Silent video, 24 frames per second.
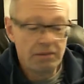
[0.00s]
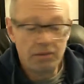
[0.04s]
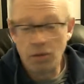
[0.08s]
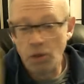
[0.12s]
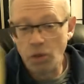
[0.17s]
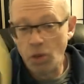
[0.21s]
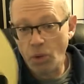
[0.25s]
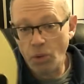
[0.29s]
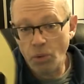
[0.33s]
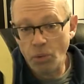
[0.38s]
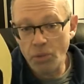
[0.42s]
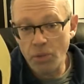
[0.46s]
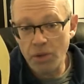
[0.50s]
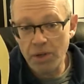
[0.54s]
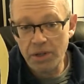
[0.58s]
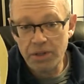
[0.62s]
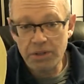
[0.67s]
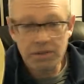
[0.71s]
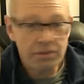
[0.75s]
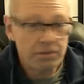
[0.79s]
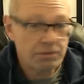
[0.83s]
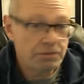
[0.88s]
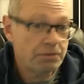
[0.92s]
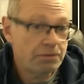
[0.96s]
low
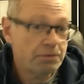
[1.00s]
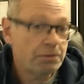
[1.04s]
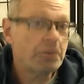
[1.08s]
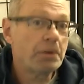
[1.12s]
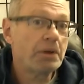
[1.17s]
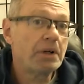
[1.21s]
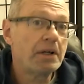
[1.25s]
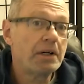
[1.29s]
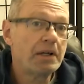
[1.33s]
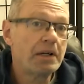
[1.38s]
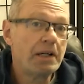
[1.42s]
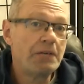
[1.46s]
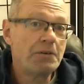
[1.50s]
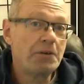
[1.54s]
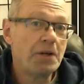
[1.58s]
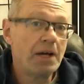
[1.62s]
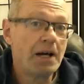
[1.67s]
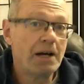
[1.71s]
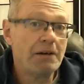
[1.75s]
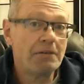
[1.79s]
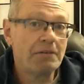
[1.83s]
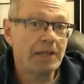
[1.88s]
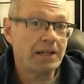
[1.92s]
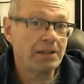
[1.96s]
for if you
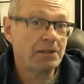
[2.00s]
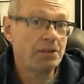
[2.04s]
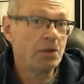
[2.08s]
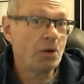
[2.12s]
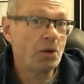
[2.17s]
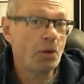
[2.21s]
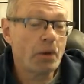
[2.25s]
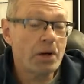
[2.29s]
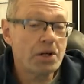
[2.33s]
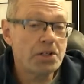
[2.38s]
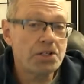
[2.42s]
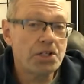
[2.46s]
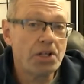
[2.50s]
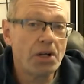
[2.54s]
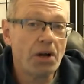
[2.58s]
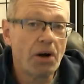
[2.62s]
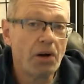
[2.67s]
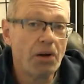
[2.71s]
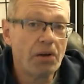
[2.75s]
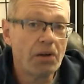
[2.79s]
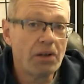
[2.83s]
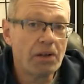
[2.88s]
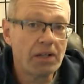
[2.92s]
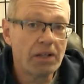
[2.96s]
have like no arch at
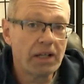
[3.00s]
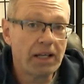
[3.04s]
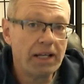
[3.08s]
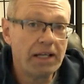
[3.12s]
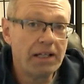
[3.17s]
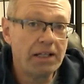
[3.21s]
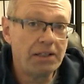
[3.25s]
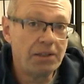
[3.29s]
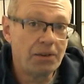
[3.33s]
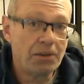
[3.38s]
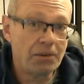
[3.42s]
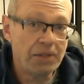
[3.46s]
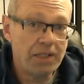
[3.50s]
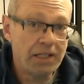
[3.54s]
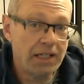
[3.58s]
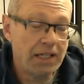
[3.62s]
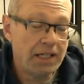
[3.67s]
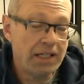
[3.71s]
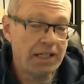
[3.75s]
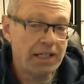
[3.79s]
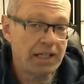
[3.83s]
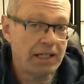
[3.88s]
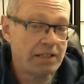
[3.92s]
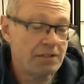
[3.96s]
all and don't need
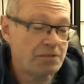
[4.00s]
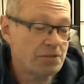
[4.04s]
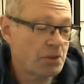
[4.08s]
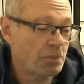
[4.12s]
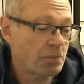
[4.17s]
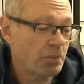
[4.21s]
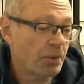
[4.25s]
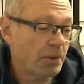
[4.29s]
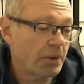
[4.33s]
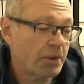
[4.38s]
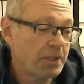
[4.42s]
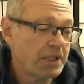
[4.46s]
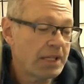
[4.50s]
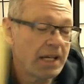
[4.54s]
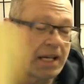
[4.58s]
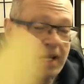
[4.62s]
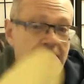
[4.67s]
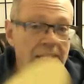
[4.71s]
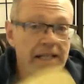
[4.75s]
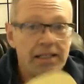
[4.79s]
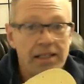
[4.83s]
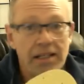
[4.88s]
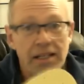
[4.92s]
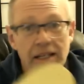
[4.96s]
any kind of support,
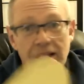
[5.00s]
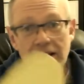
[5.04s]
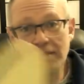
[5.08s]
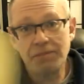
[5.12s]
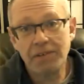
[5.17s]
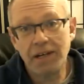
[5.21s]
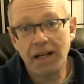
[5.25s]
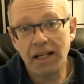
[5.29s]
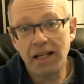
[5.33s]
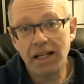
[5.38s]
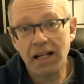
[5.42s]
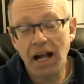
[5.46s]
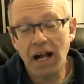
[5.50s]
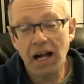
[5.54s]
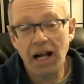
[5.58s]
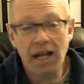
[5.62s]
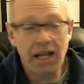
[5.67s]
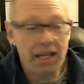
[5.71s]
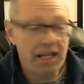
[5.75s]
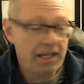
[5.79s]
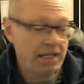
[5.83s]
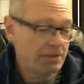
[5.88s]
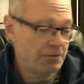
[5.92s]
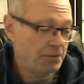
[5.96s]
and then they've got
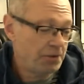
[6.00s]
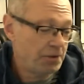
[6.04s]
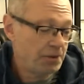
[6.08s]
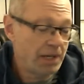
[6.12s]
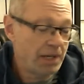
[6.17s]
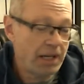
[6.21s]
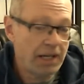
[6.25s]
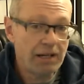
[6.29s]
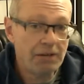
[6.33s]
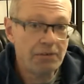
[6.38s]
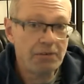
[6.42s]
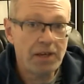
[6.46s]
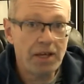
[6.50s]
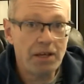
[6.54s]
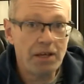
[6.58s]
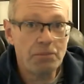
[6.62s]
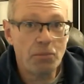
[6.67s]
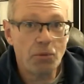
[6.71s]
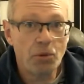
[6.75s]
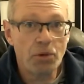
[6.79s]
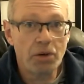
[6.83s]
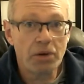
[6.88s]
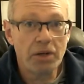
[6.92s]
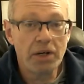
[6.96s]
high if you have a
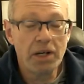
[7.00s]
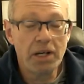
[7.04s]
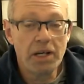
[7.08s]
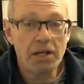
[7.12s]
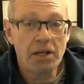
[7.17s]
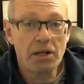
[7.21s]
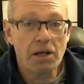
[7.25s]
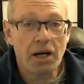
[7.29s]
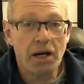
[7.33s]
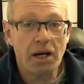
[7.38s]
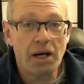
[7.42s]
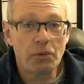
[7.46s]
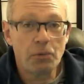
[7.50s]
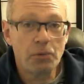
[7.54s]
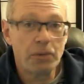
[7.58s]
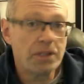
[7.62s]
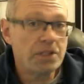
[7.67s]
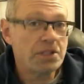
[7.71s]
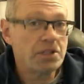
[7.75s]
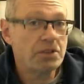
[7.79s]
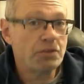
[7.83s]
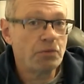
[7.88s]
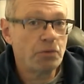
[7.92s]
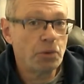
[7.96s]
more
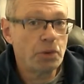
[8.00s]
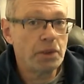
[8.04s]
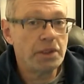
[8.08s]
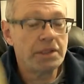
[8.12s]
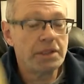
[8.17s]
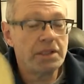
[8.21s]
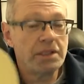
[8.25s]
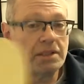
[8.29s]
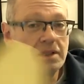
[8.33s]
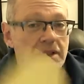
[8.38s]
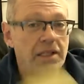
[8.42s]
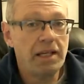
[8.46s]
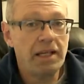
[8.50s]
rigid foot,